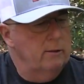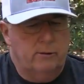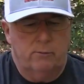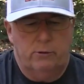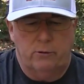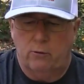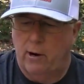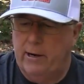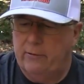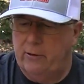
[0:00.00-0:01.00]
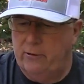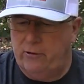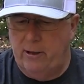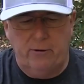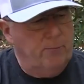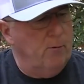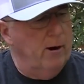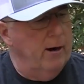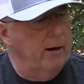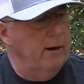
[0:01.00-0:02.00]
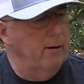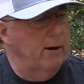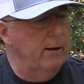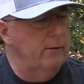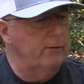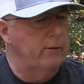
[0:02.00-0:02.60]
see what the greatest inside spread here is.